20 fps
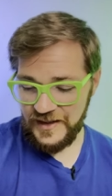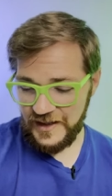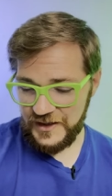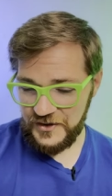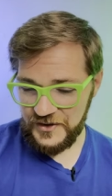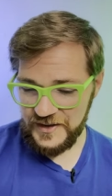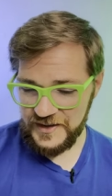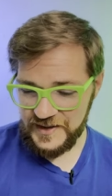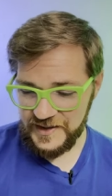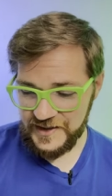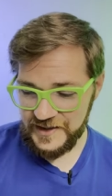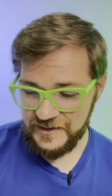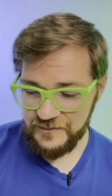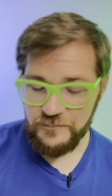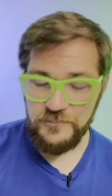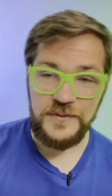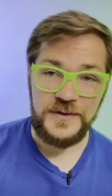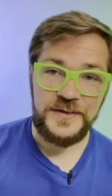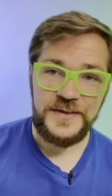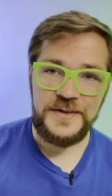and you can see
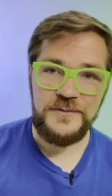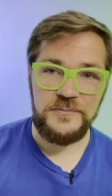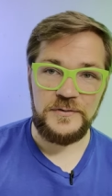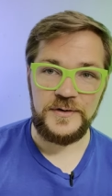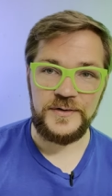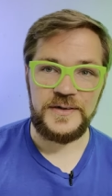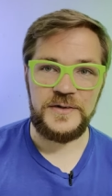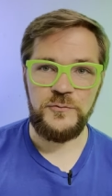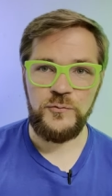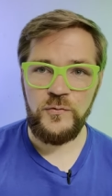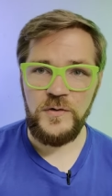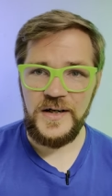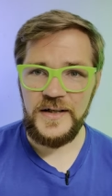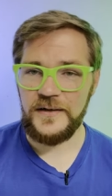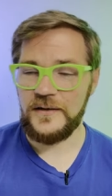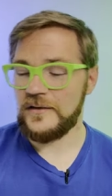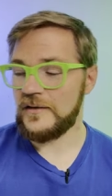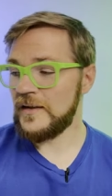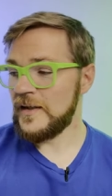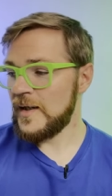really, really
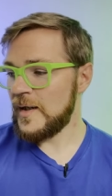well.